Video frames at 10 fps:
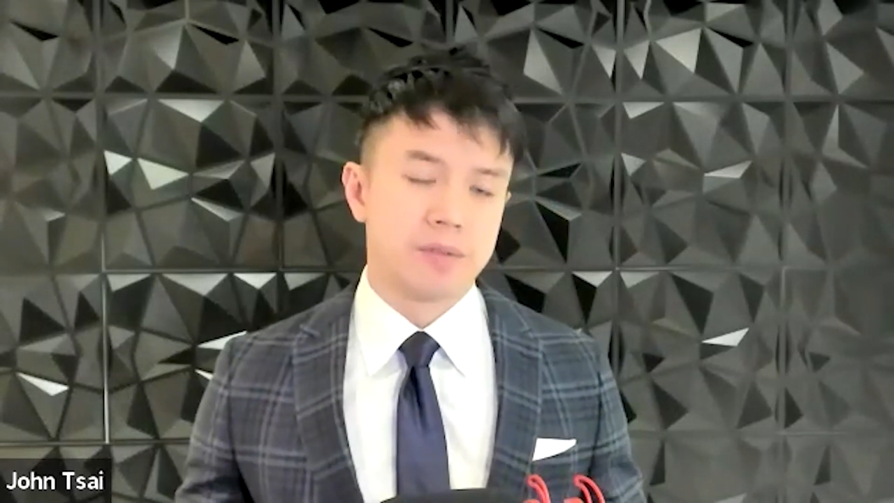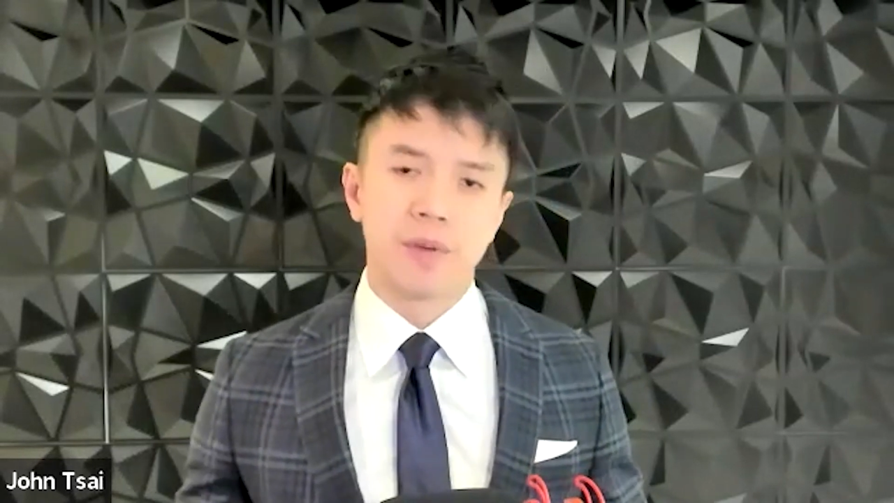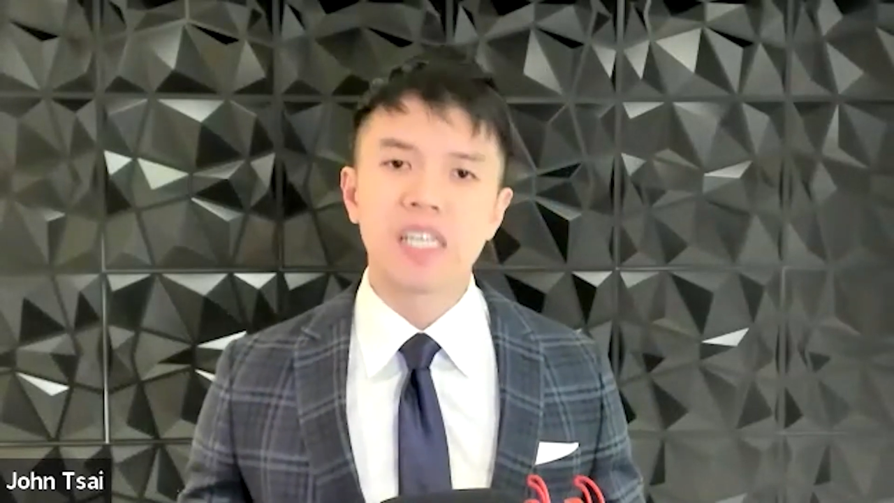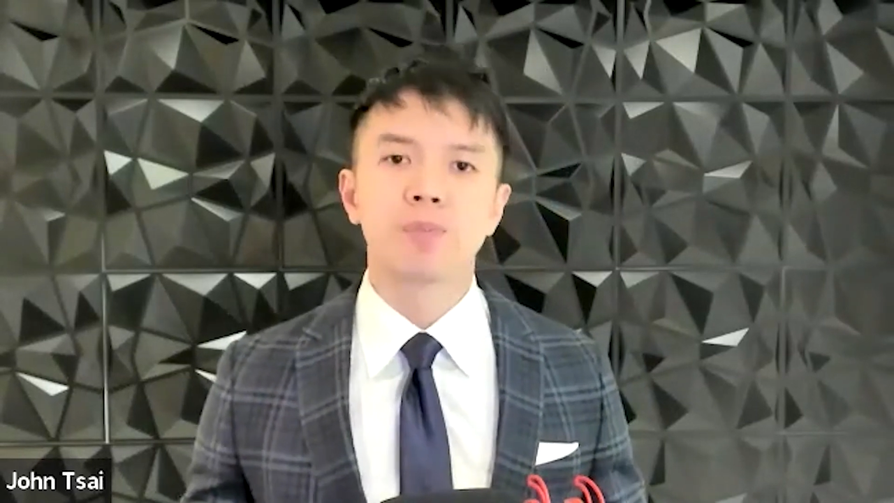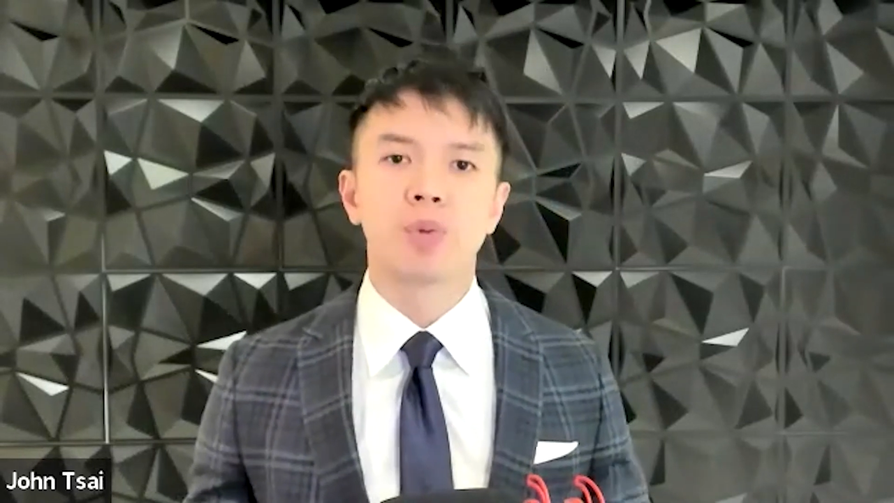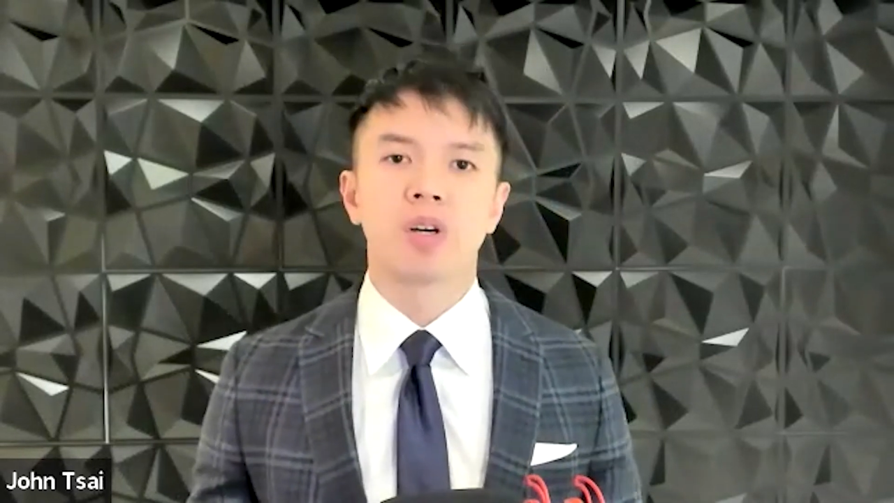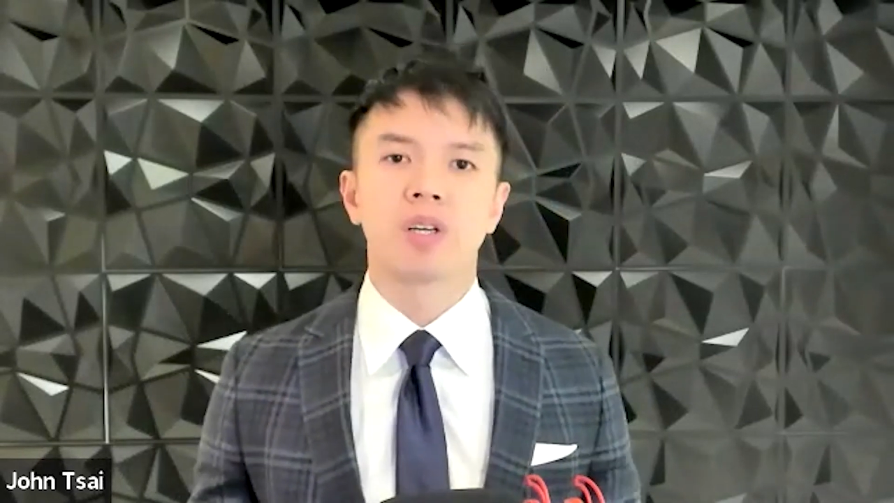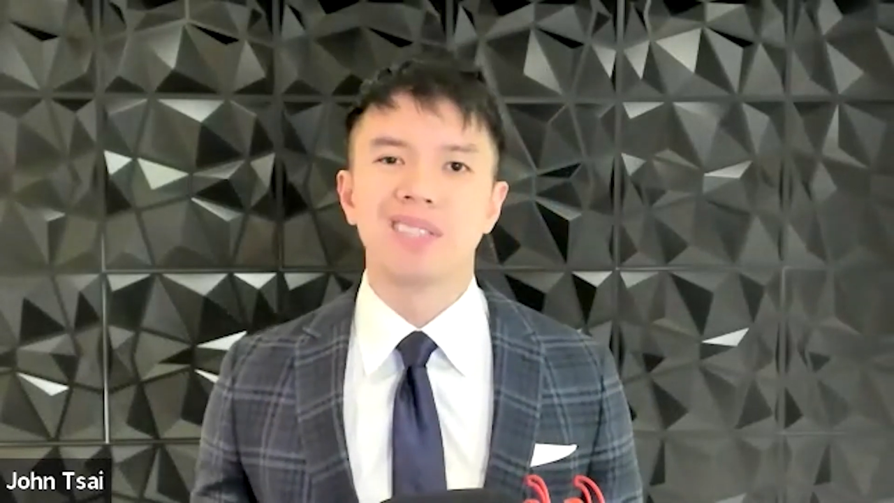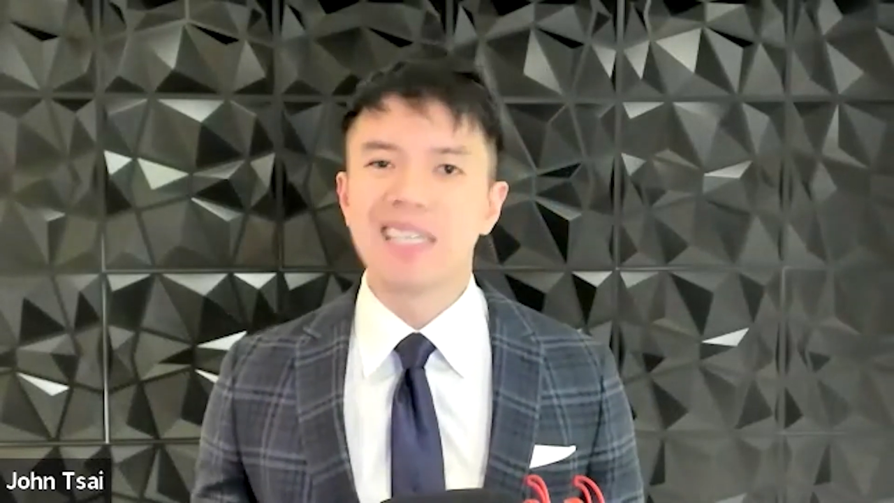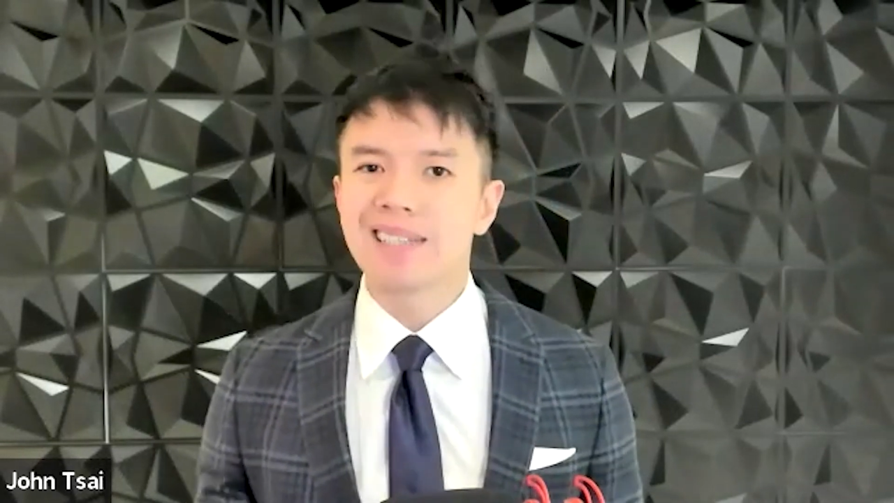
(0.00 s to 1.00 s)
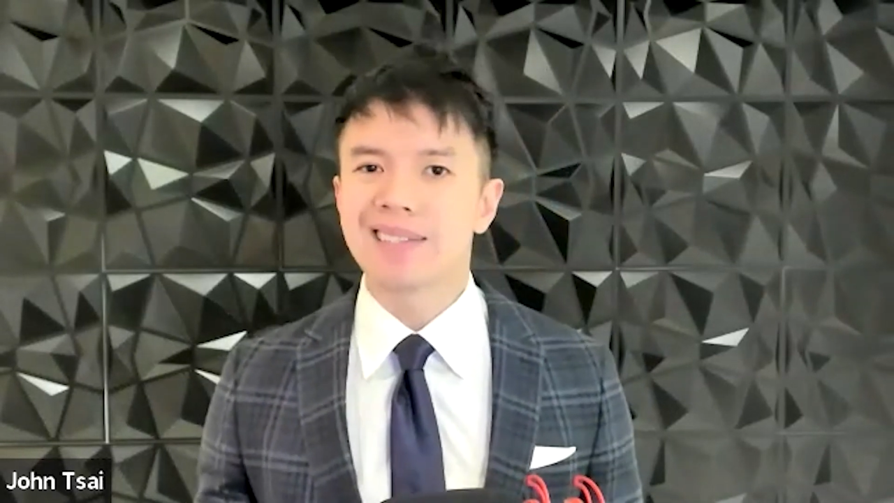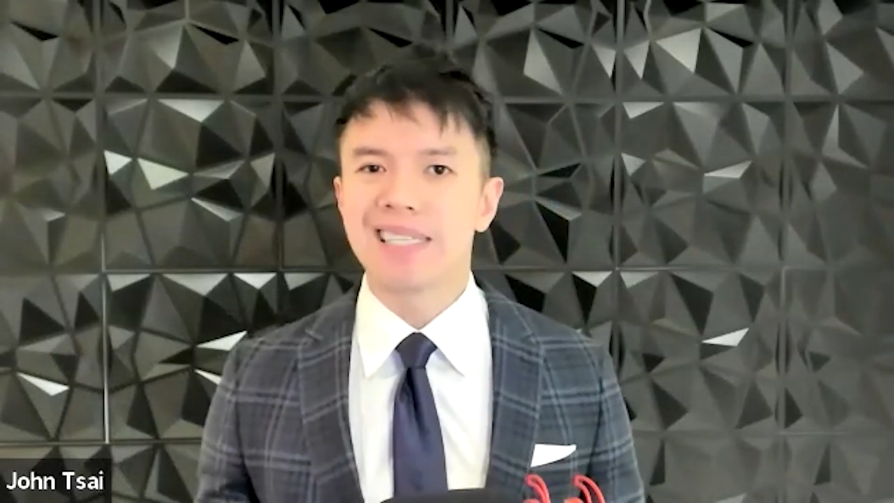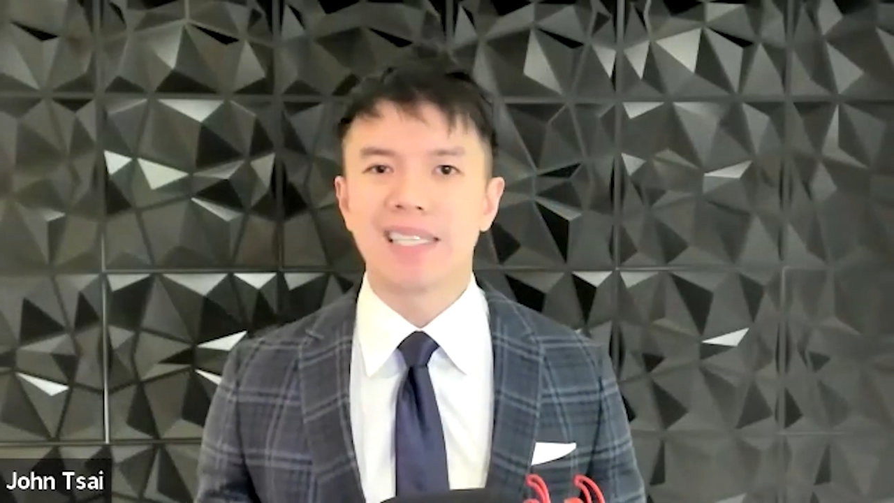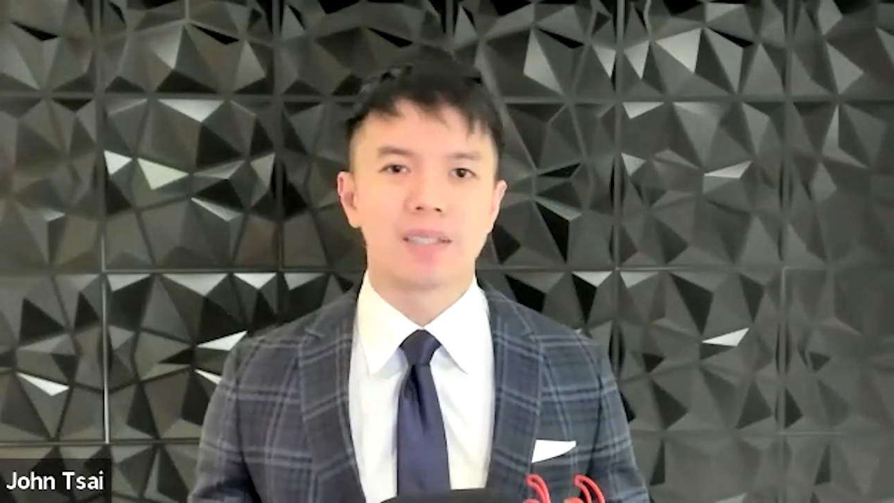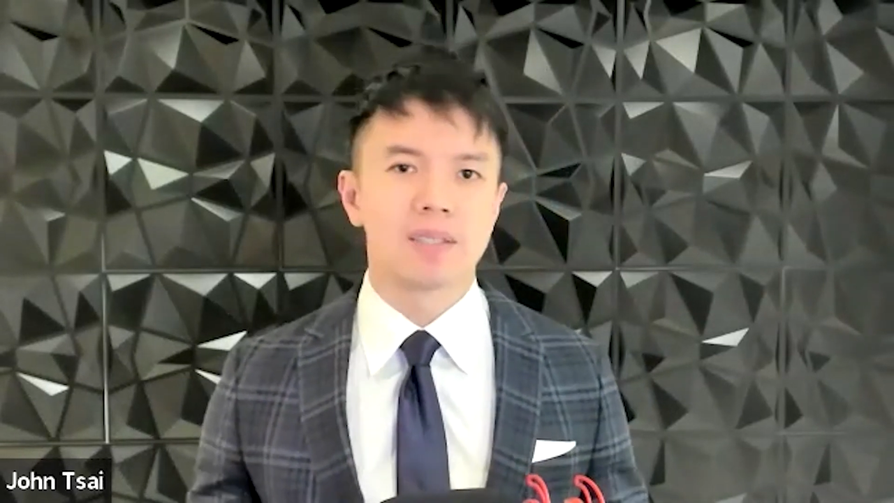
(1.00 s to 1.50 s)
Facebook,
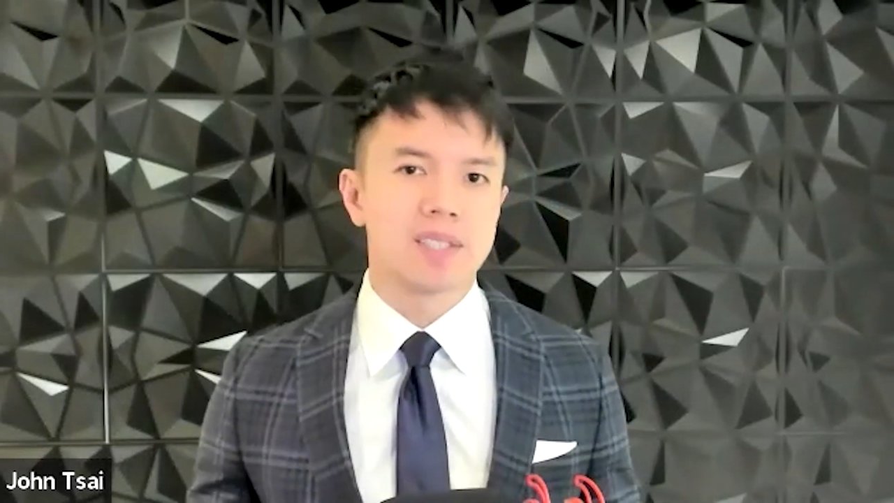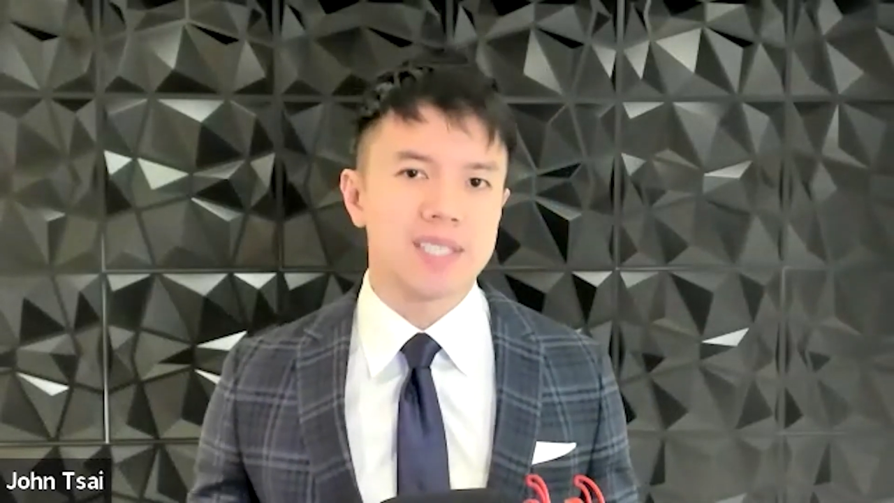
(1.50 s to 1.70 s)
LinkedIn,